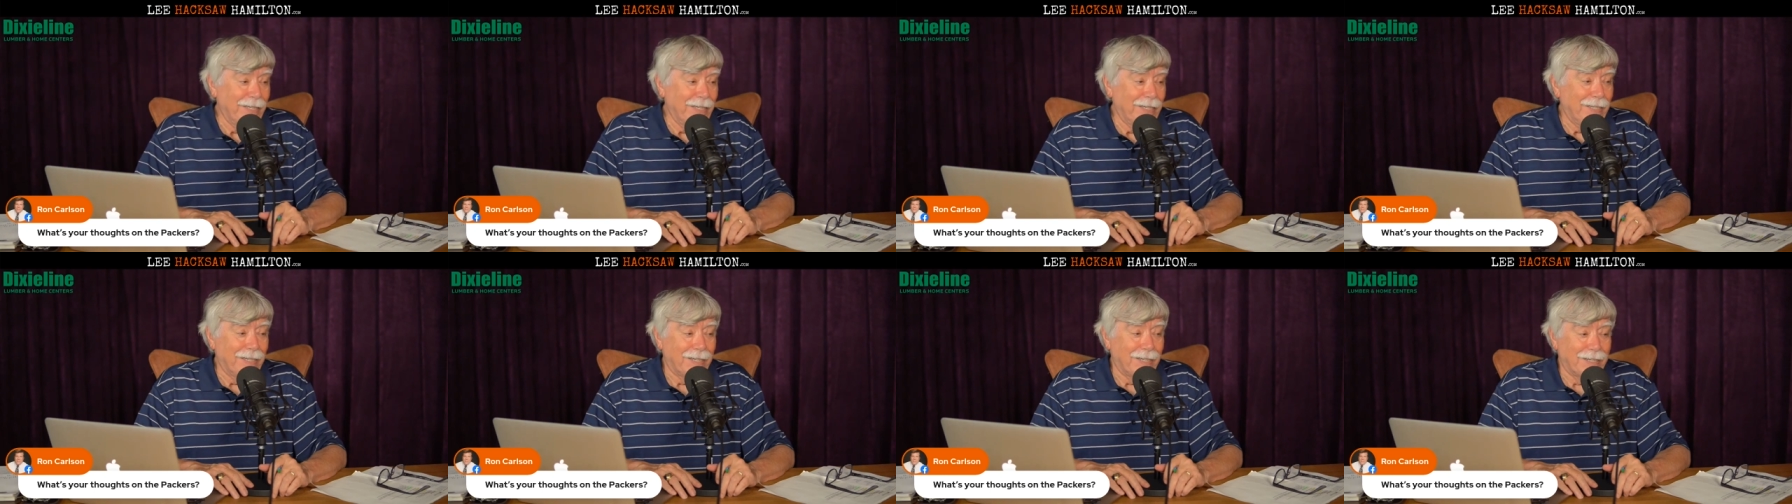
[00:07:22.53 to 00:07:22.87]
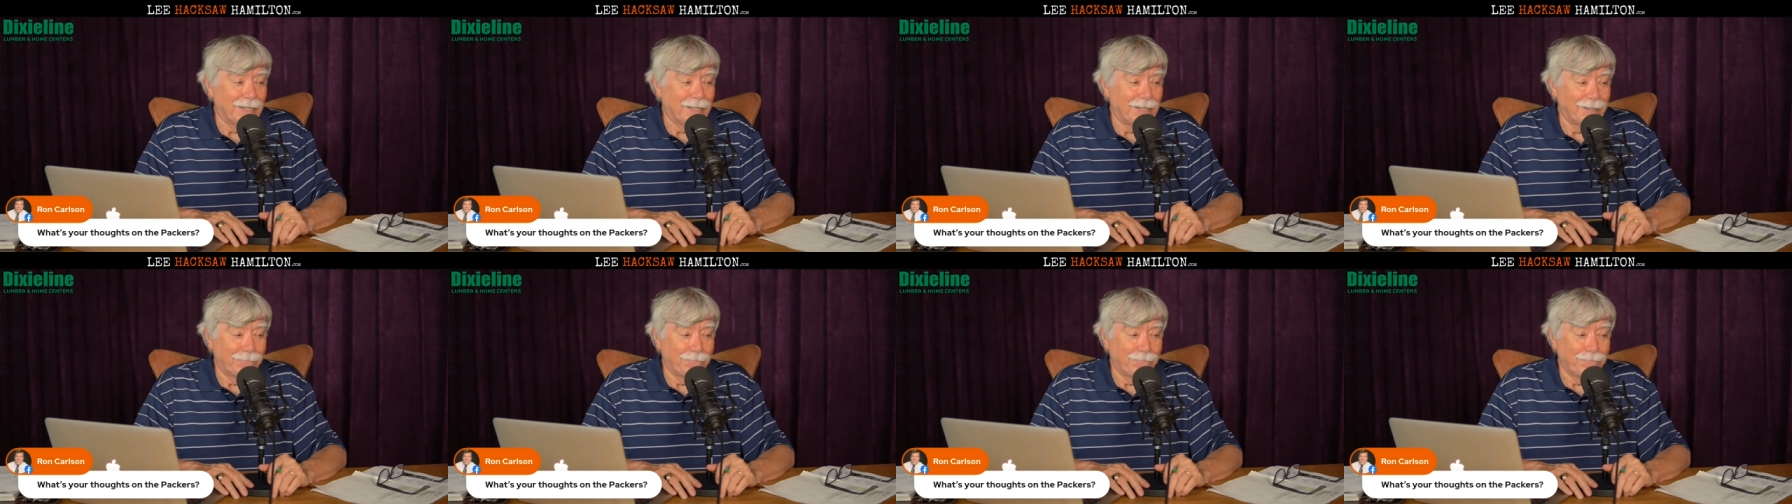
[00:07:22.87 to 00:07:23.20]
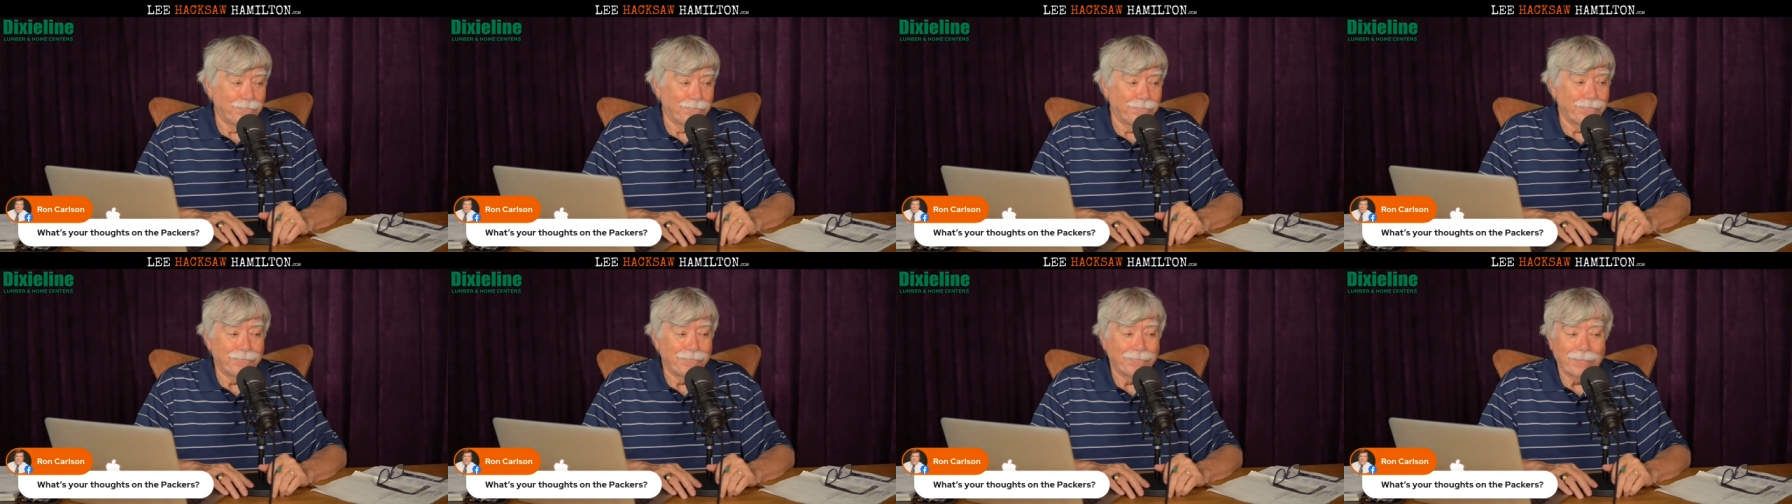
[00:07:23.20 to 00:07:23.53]

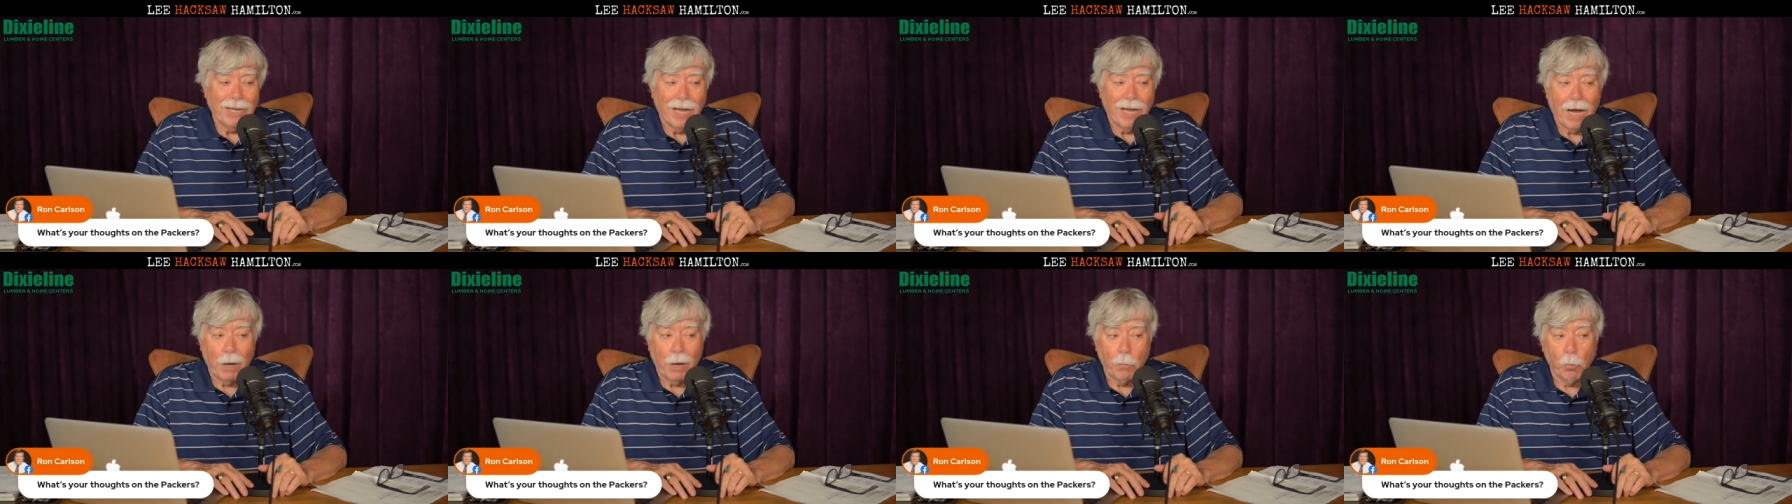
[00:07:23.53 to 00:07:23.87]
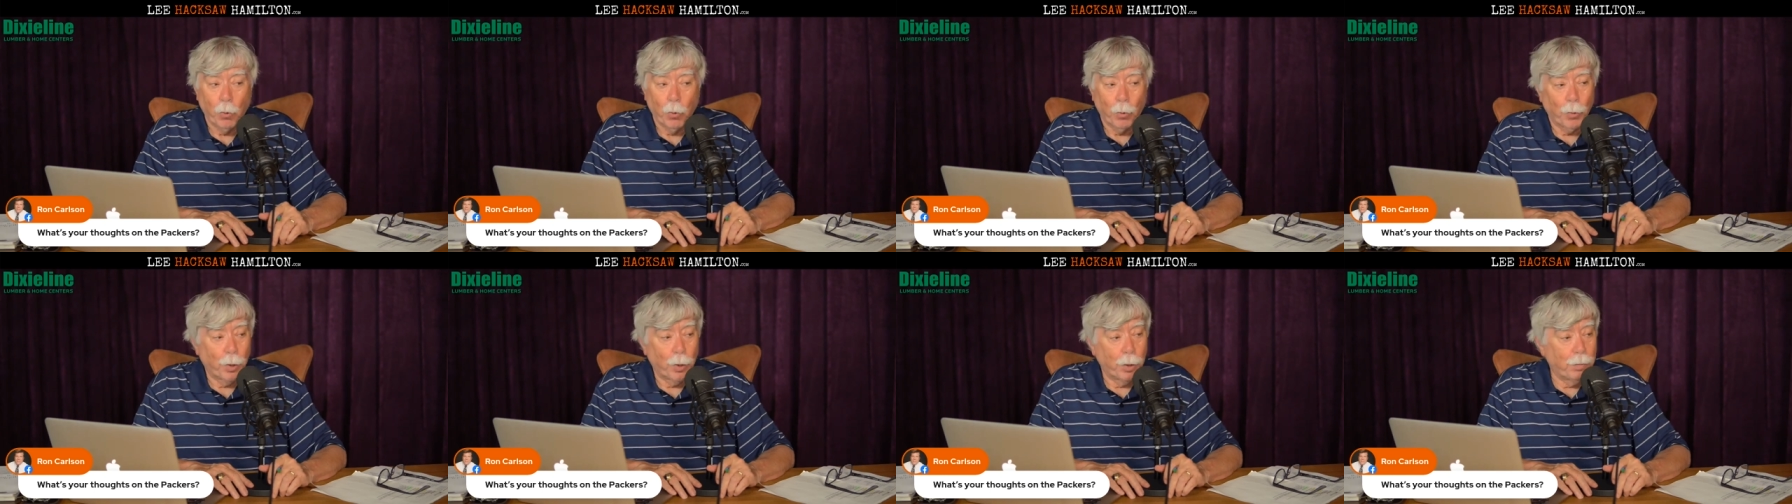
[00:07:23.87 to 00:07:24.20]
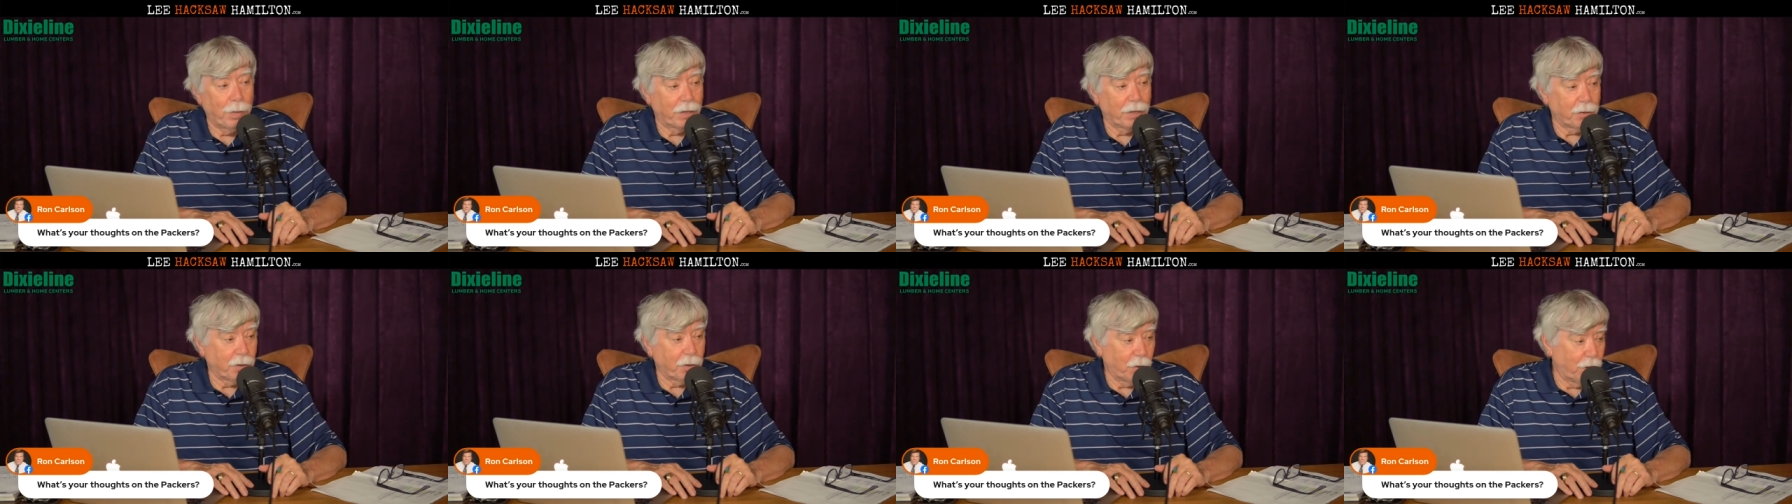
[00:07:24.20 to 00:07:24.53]
Um, I worry
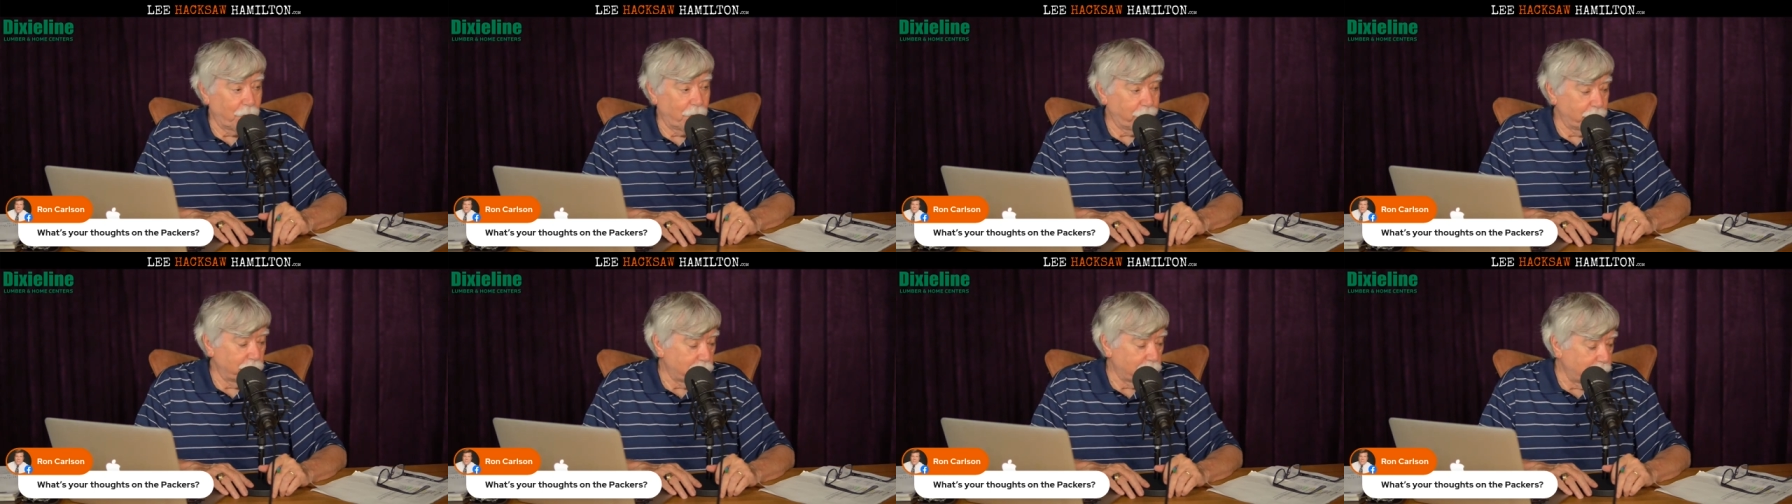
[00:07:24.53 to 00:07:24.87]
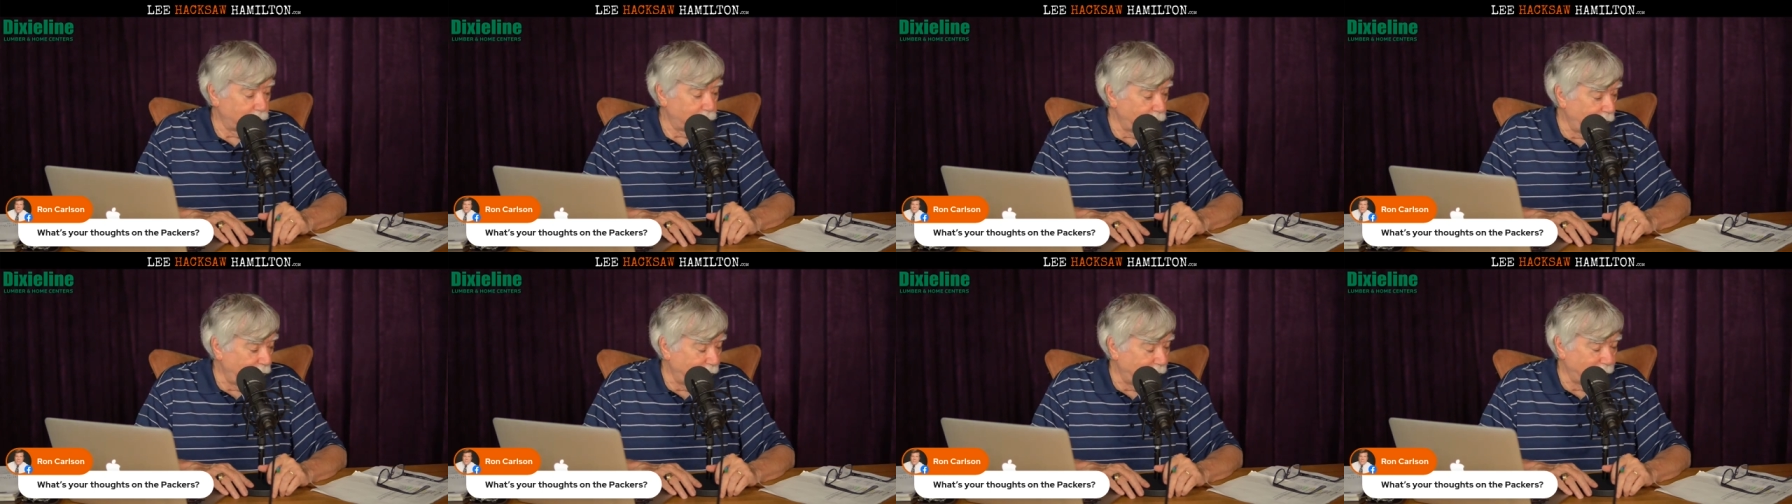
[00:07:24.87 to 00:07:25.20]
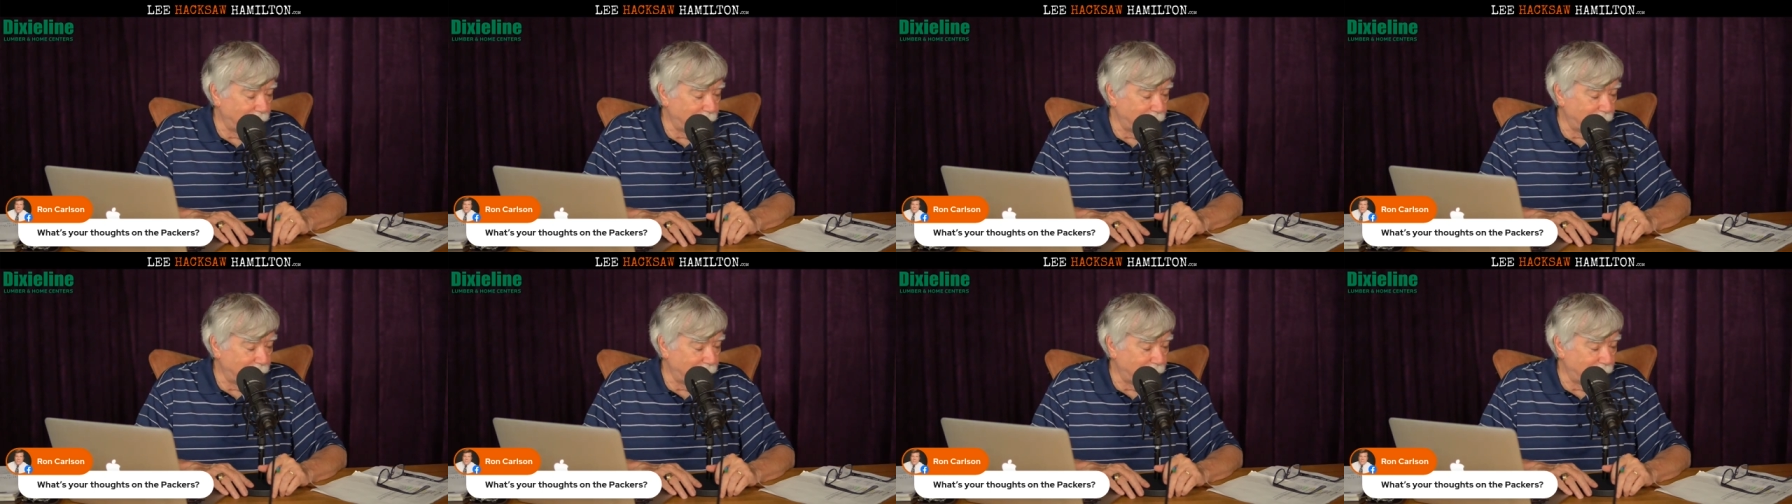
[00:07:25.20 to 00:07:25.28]
about the offensive line.